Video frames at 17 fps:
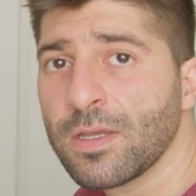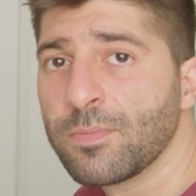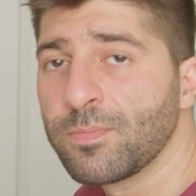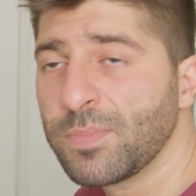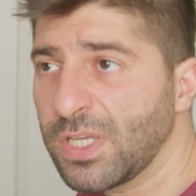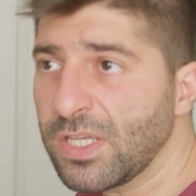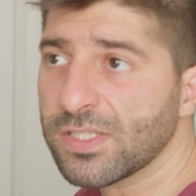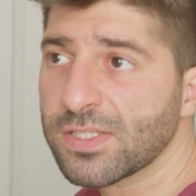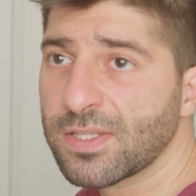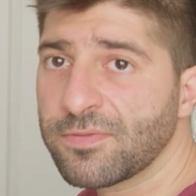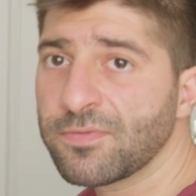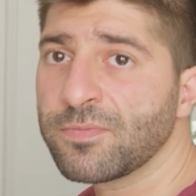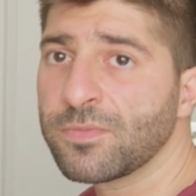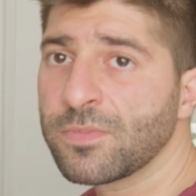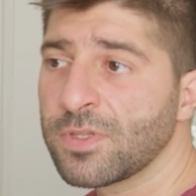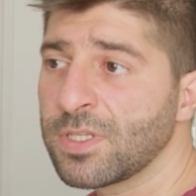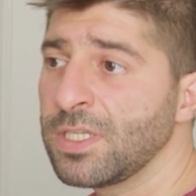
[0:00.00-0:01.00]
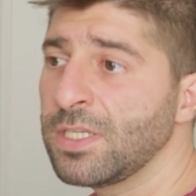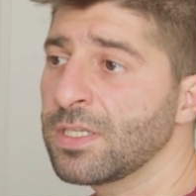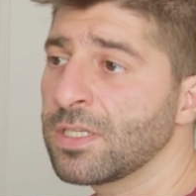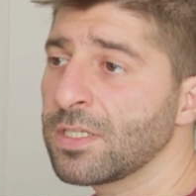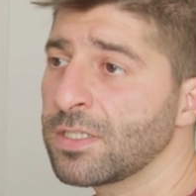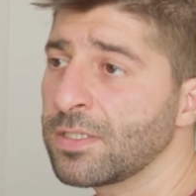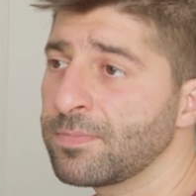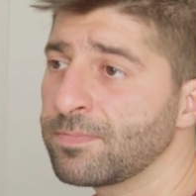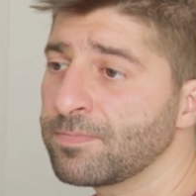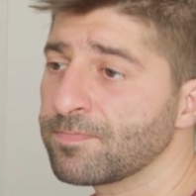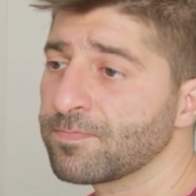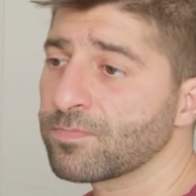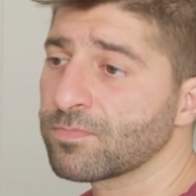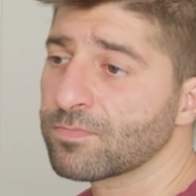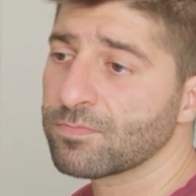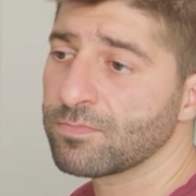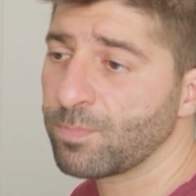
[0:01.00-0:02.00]
Because the
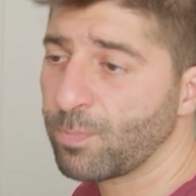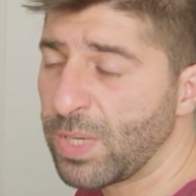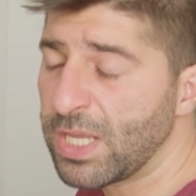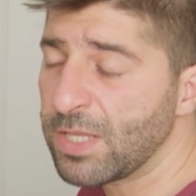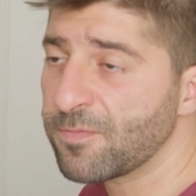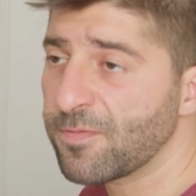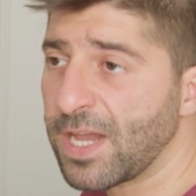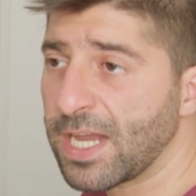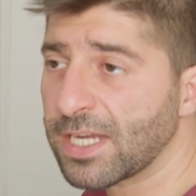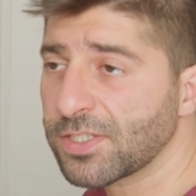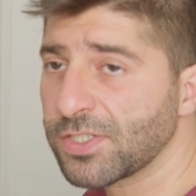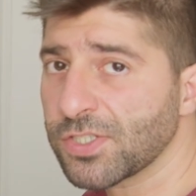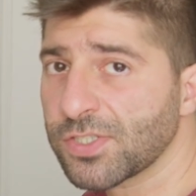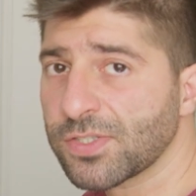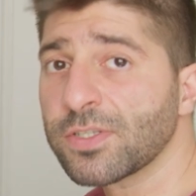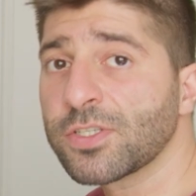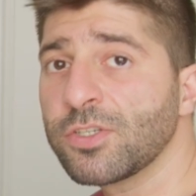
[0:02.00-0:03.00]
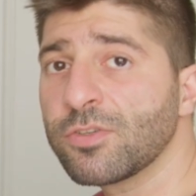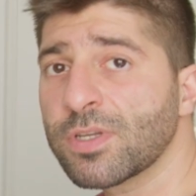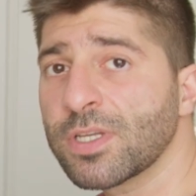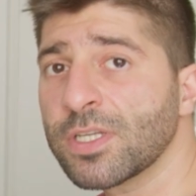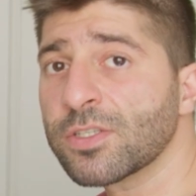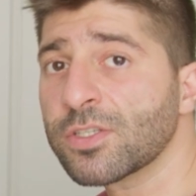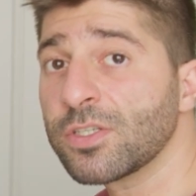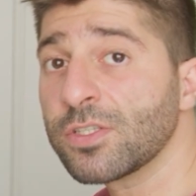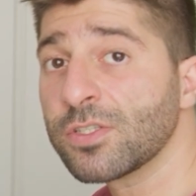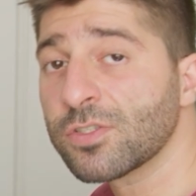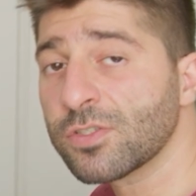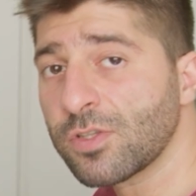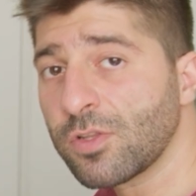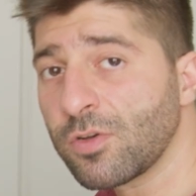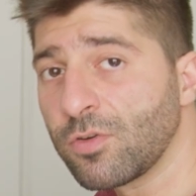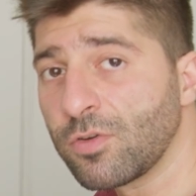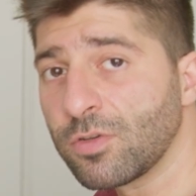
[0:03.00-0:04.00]
main factors that you can
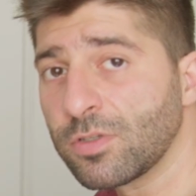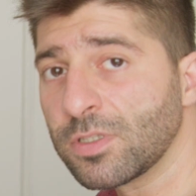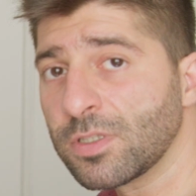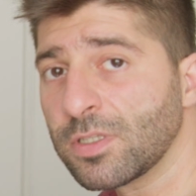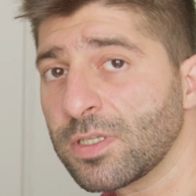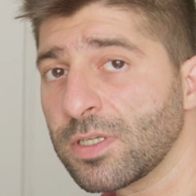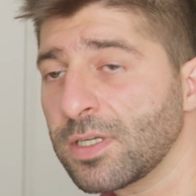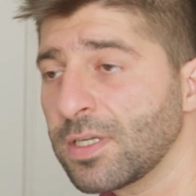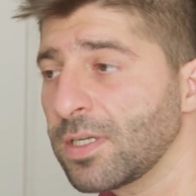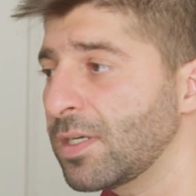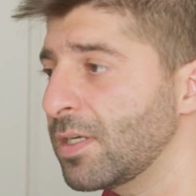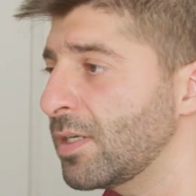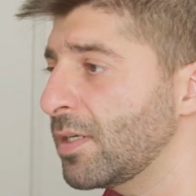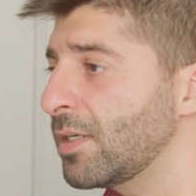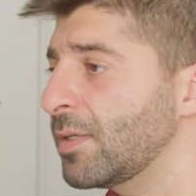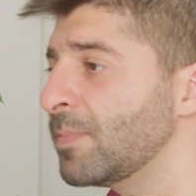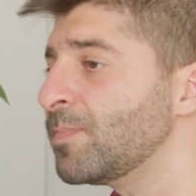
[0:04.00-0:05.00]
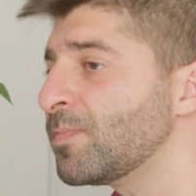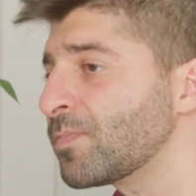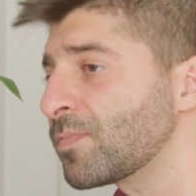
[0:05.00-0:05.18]
control are